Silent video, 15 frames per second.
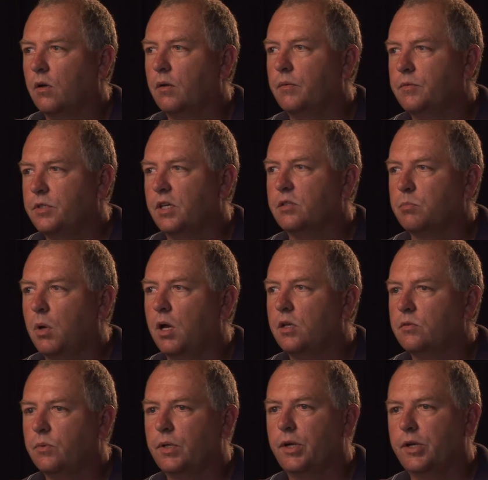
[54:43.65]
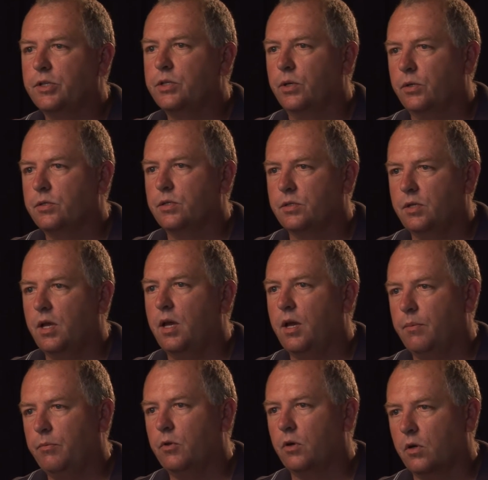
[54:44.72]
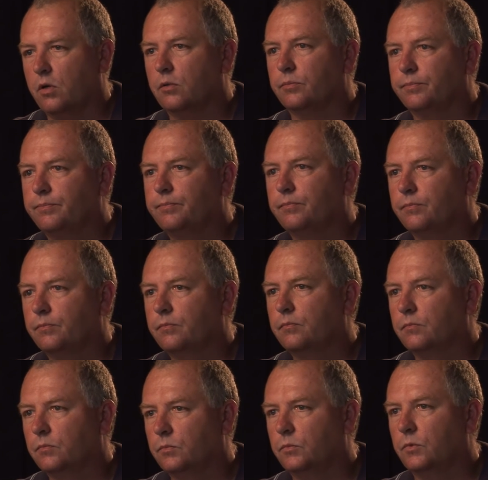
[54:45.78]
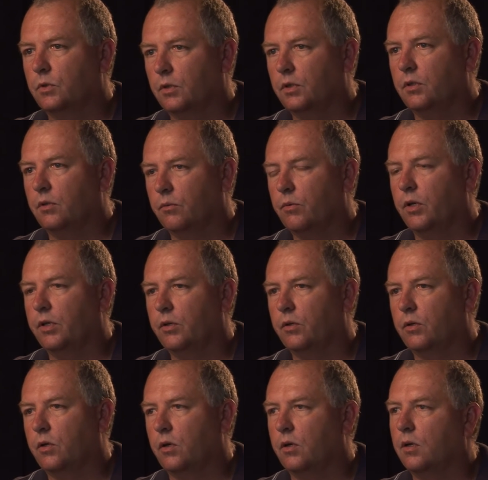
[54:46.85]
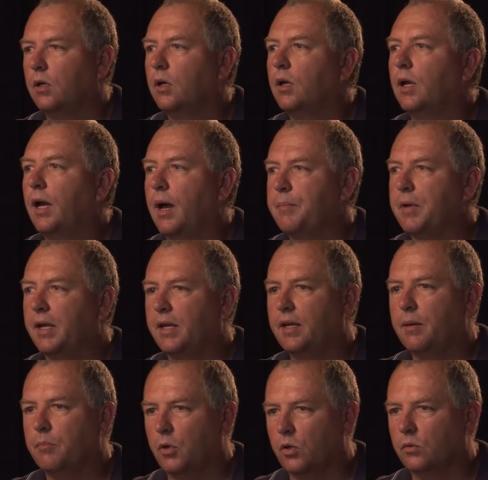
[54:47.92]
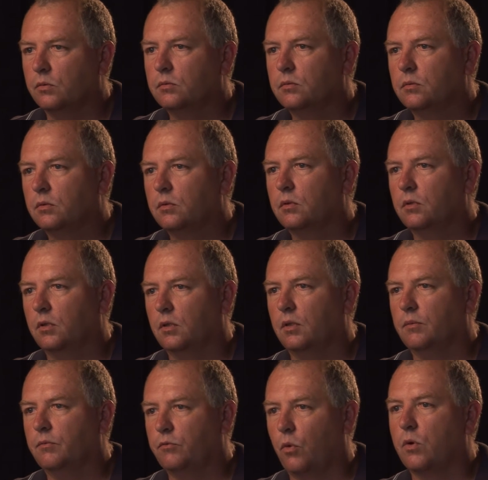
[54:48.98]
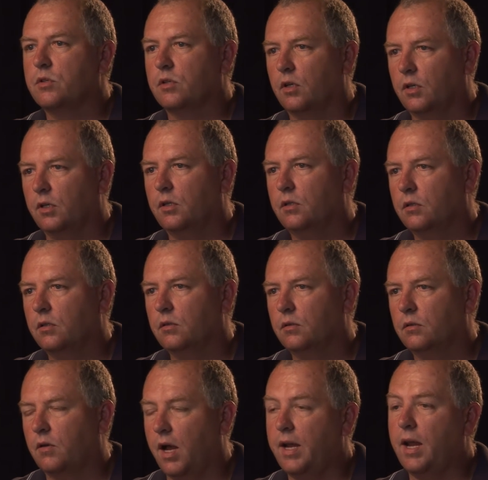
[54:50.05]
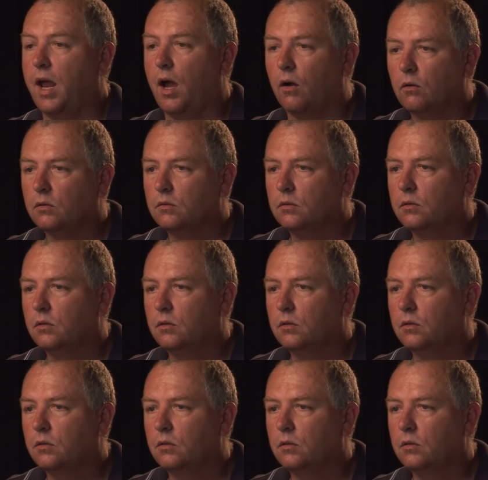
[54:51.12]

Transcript: They're 6 months when their insurance is up. They're hurting. They're really going to hurt. I'm not in that boat, you know, fortunately, right now.